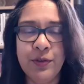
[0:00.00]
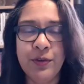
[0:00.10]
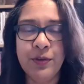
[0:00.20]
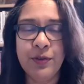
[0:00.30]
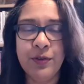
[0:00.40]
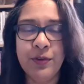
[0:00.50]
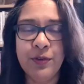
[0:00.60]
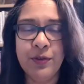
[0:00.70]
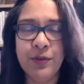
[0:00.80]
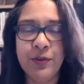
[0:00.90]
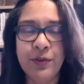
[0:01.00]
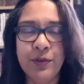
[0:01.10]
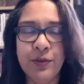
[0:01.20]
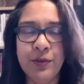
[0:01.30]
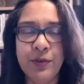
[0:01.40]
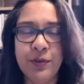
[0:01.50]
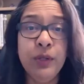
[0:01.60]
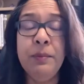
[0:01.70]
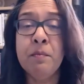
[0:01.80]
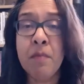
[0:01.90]
I thought, let me just put a little bit of
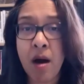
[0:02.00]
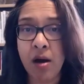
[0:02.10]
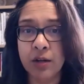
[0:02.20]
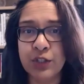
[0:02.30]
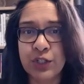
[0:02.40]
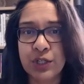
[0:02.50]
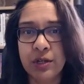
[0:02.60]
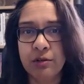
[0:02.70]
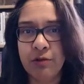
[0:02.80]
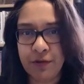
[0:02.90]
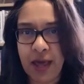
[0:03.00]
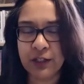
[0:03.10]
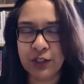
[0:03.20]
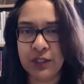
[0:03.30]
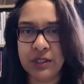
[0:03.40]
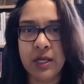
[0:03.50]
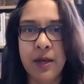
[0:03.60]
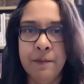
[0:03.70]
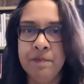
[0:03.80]
only March reflections.